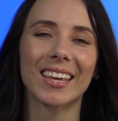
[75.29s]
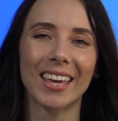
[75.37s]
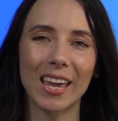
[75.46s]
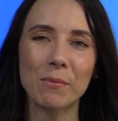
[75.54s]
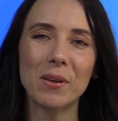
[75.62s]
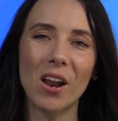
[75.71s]

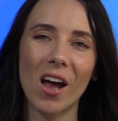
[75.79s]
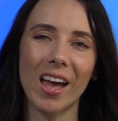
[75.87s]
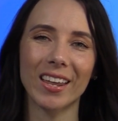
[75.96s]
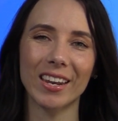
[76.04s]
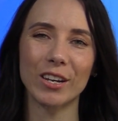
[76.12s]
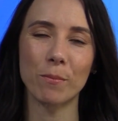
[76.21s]
Keep an
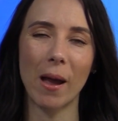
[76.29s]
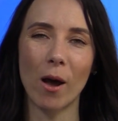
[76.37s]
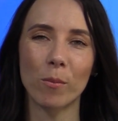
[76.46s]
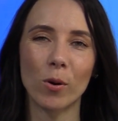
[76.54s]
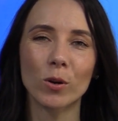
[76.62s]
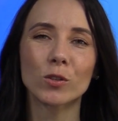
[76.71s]
eye out in your
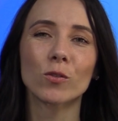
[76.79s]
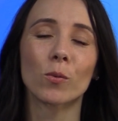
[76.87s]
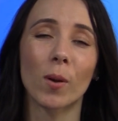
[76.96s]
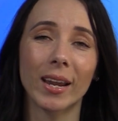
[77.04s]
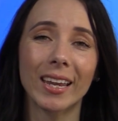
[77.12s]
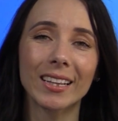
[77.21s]
mailbox for
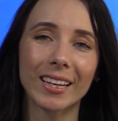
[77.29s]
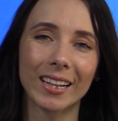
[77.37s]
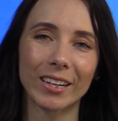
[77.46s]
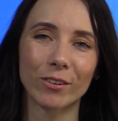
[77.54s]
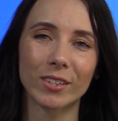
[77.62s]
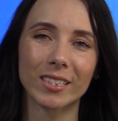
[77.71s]
regular
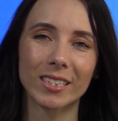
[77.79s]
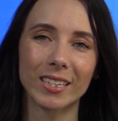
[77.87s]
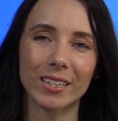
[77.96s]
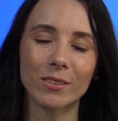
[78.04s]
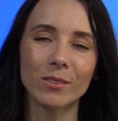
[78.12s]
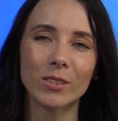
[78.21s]
clearance
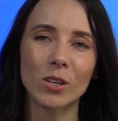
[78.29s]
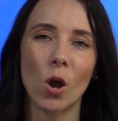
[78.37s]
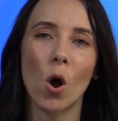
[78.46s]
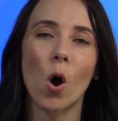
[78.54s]
deals